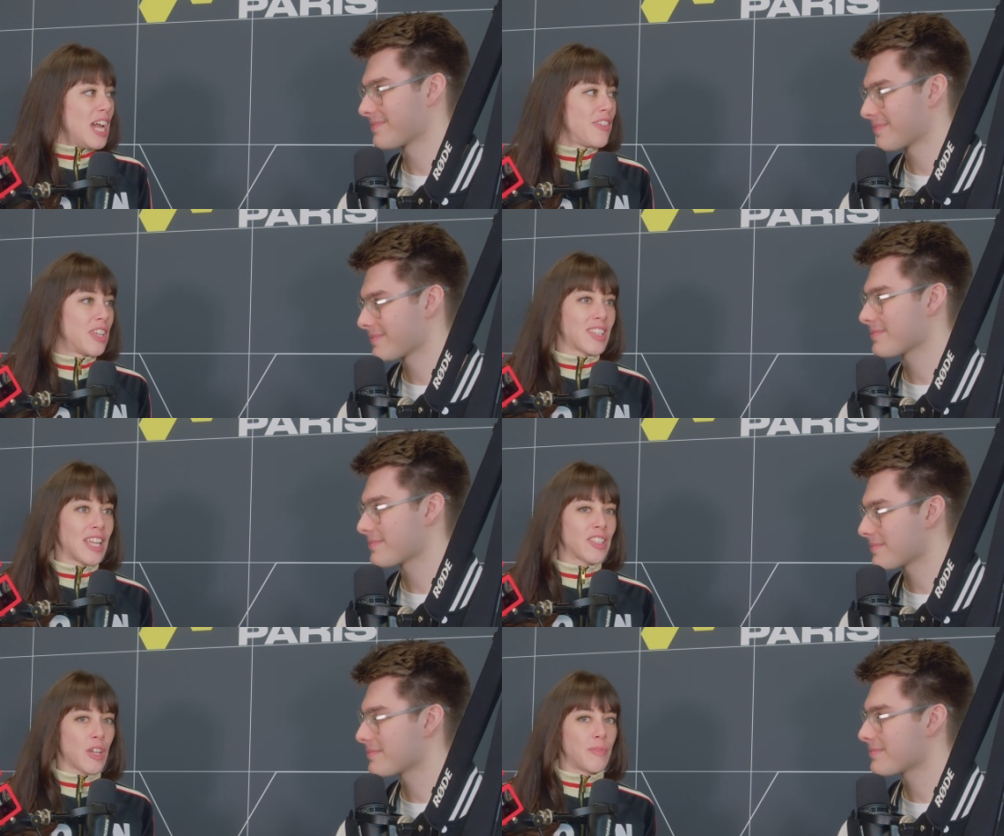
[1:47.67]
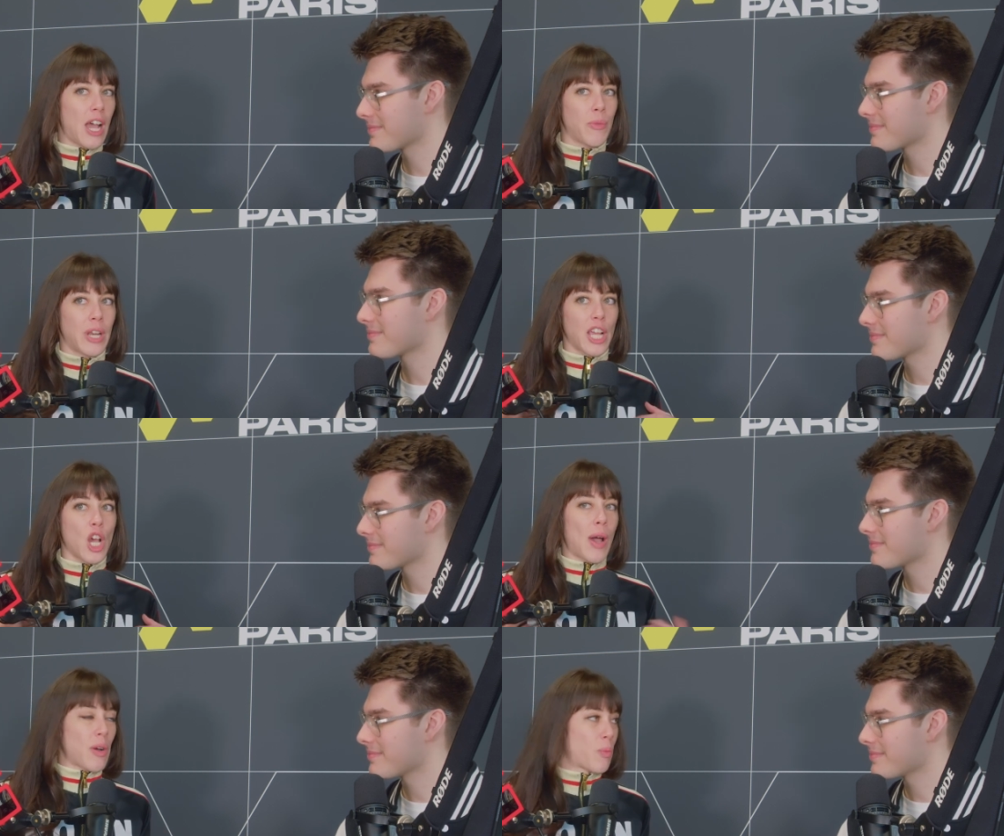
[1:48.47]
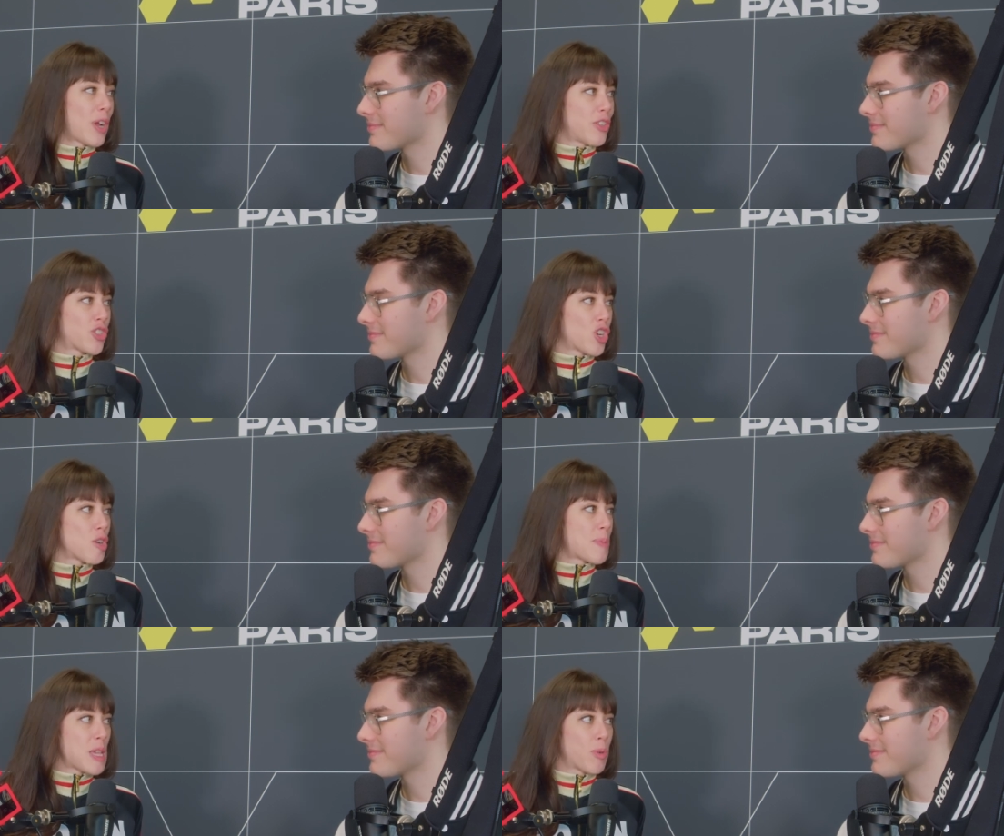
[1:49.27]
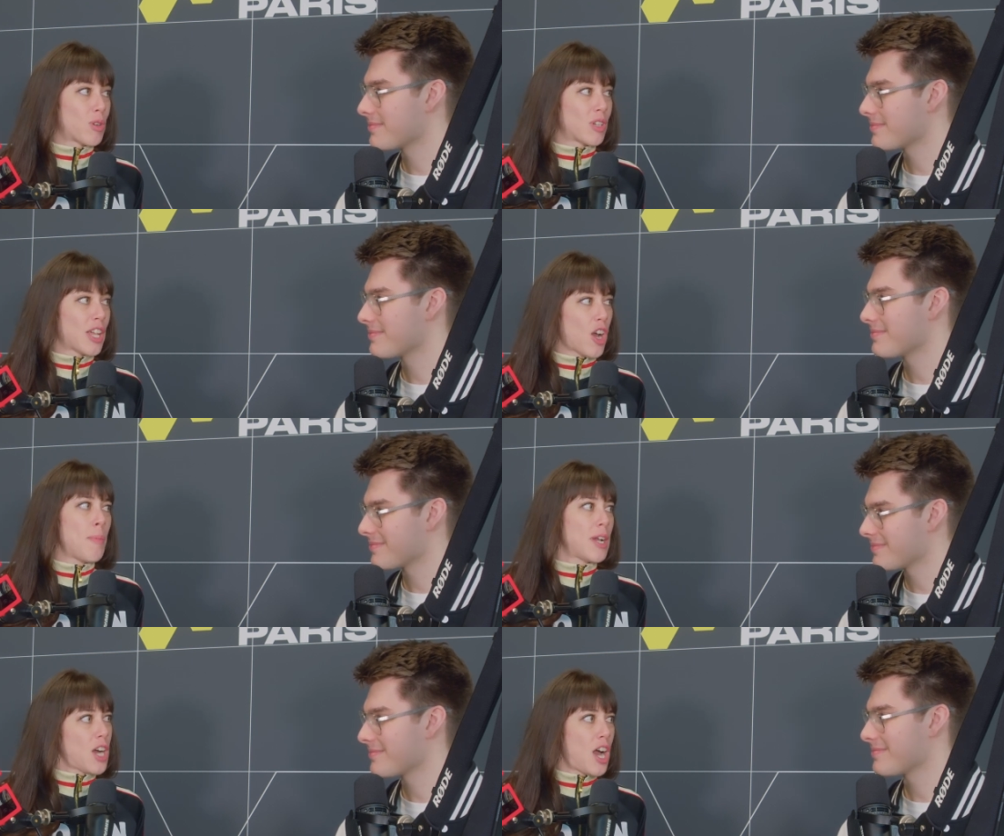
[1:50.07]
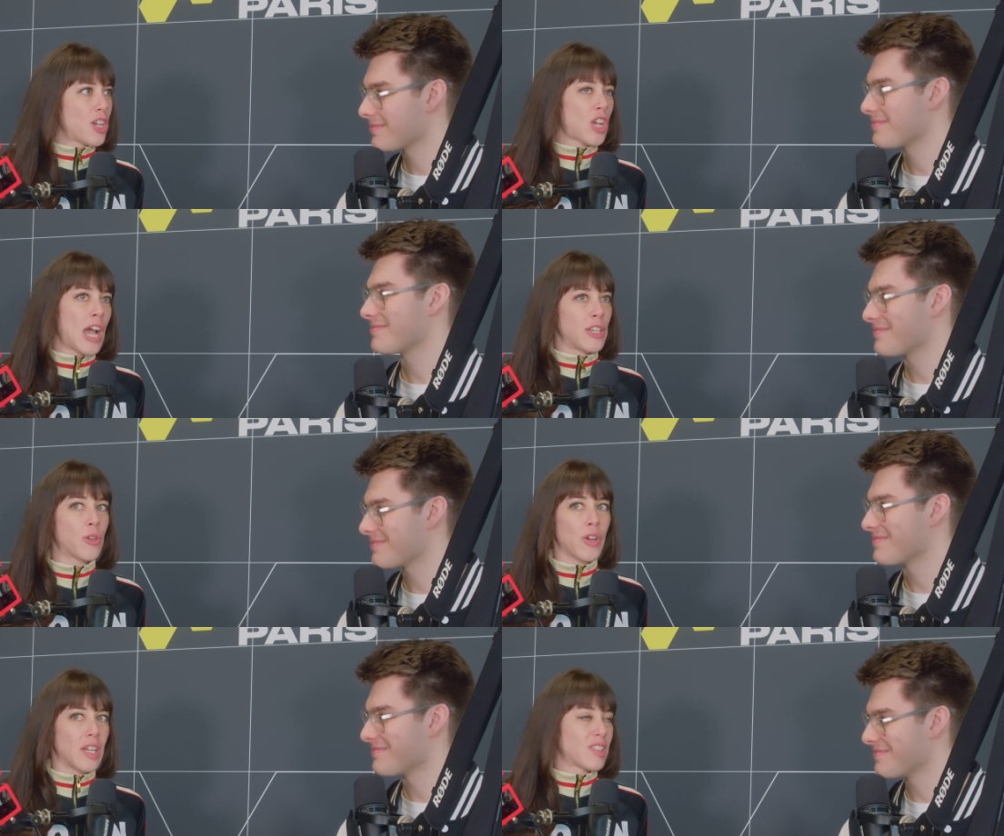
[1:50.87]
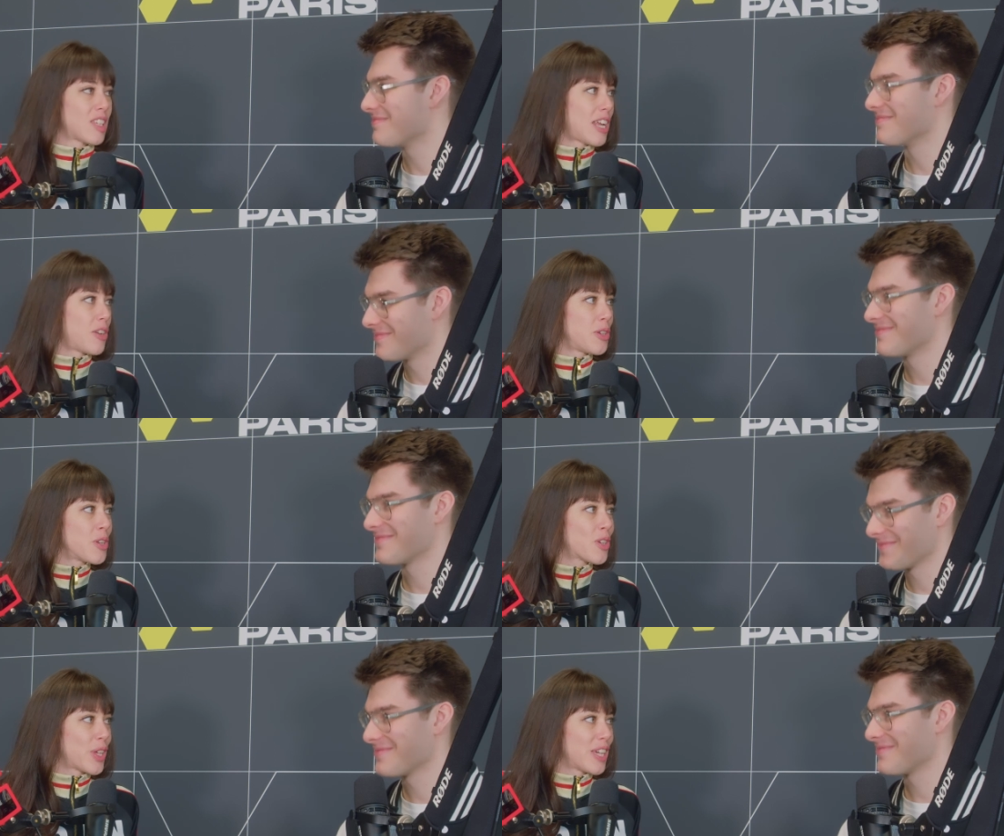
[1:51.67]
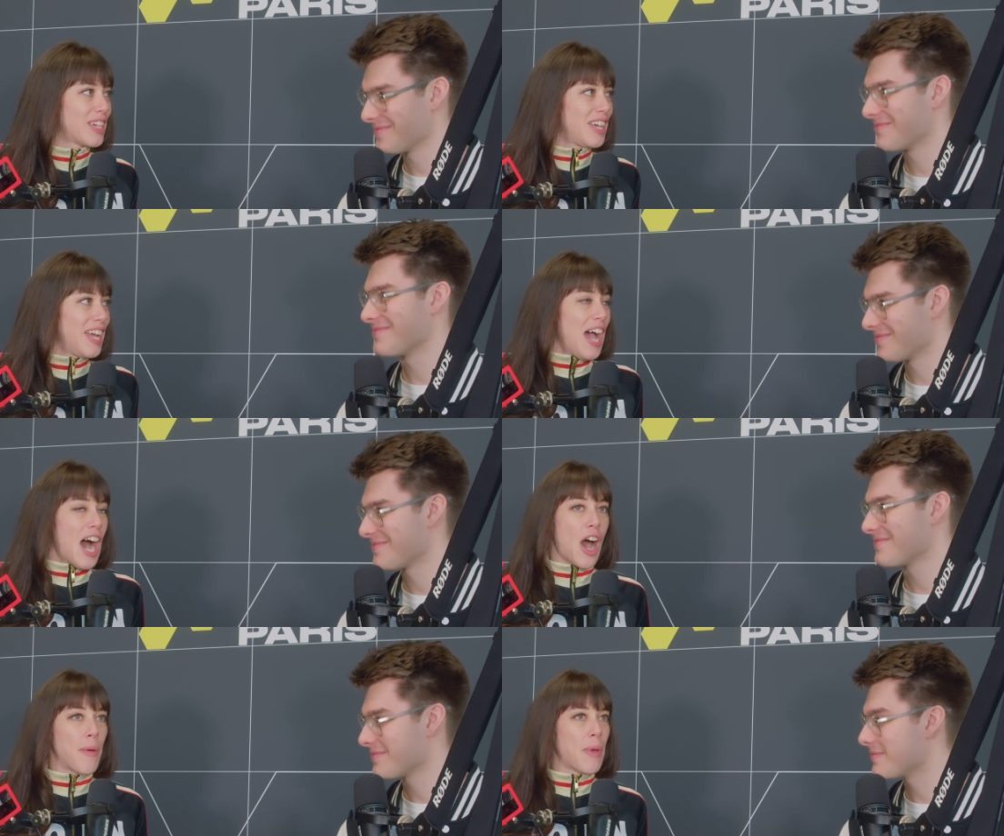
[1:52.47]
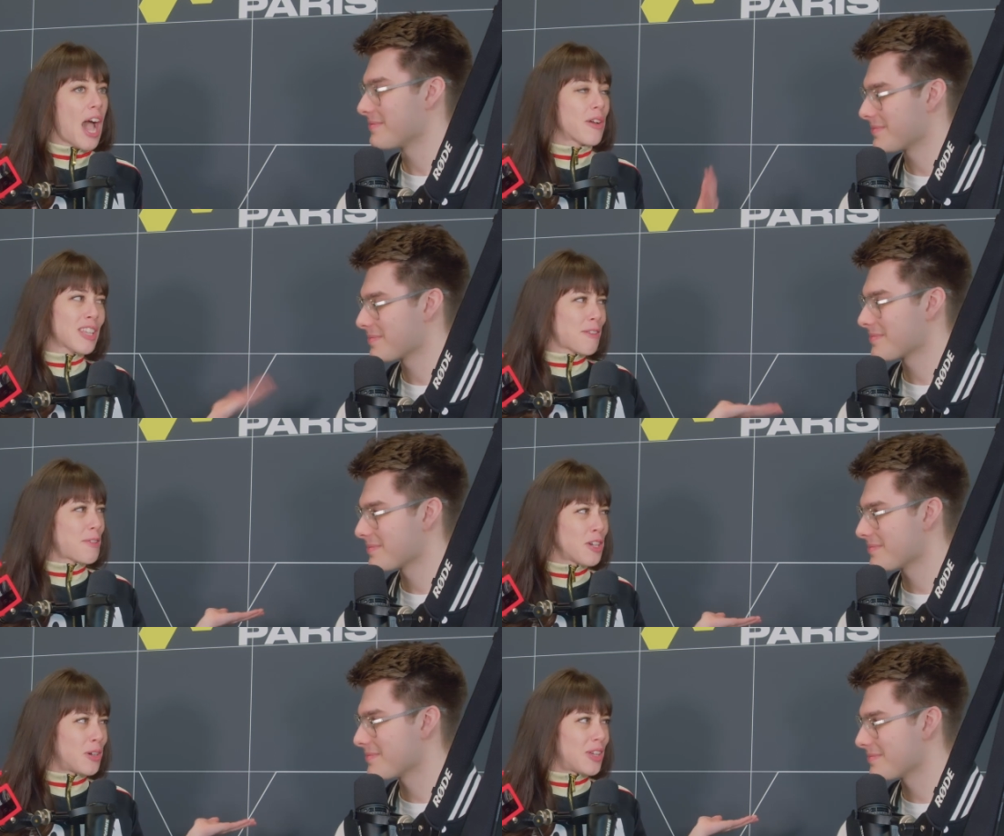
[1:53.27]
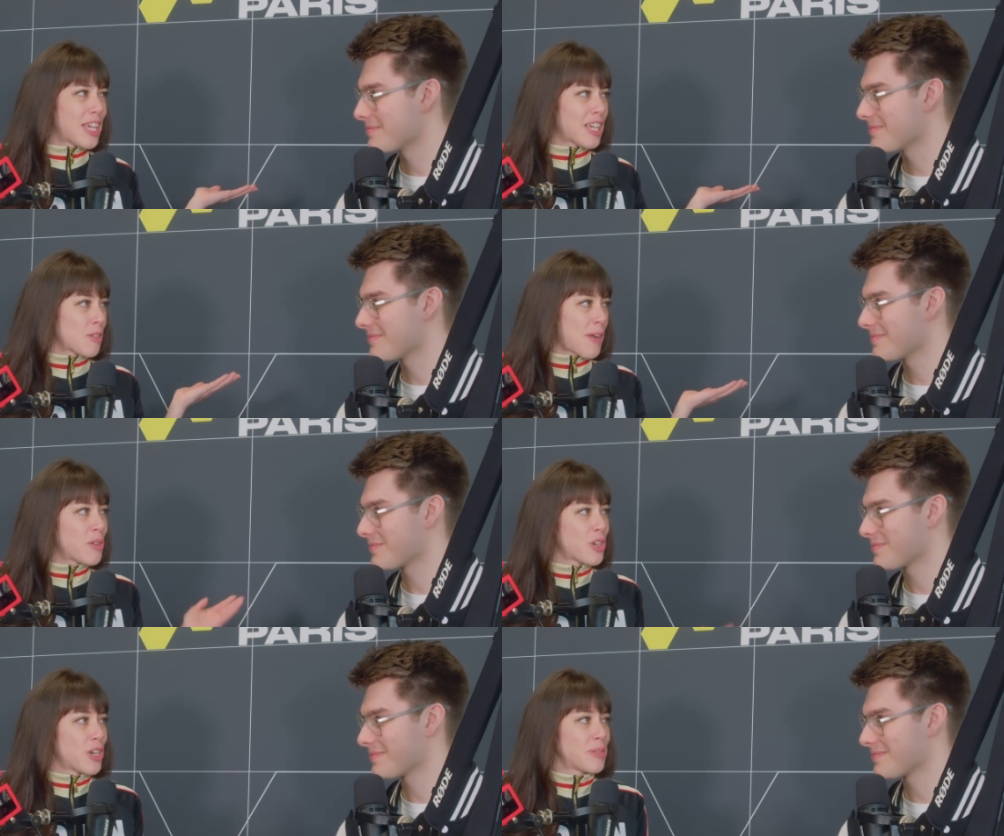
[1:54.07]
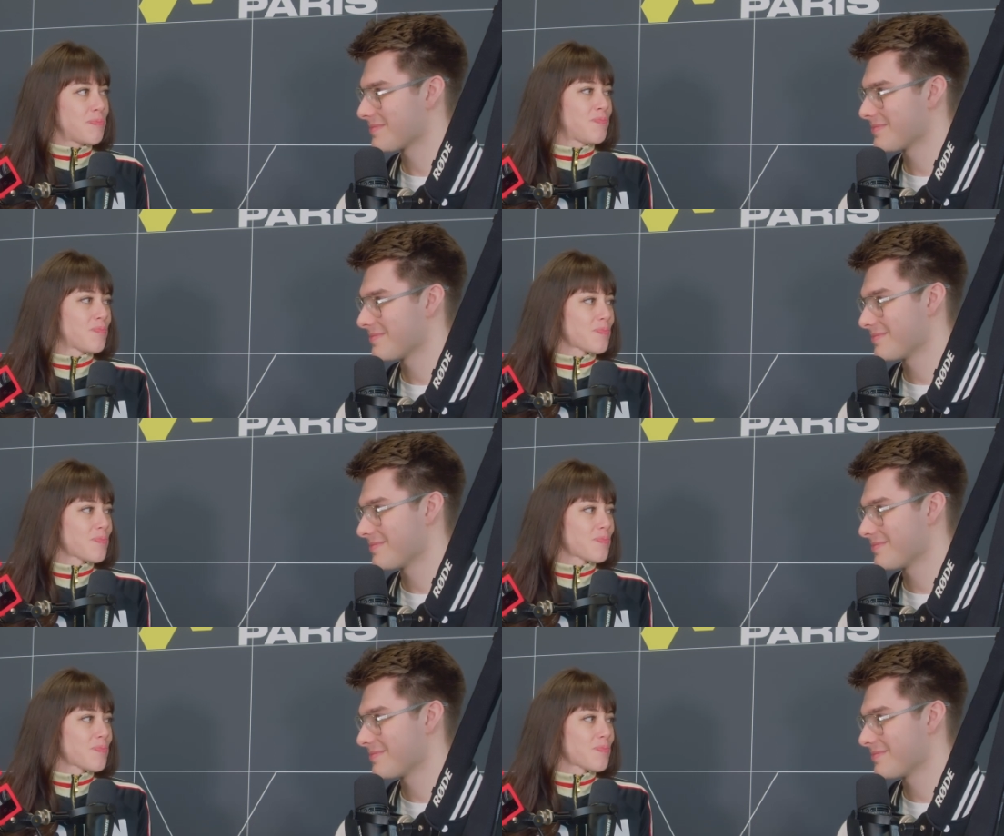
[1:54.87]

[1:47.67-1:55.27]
Speaker 1: in the sense of now when I go out and wear this shirt, people are like, oh, my gosh, I know Chris and I know Uniqly. How does that feel like as a founder?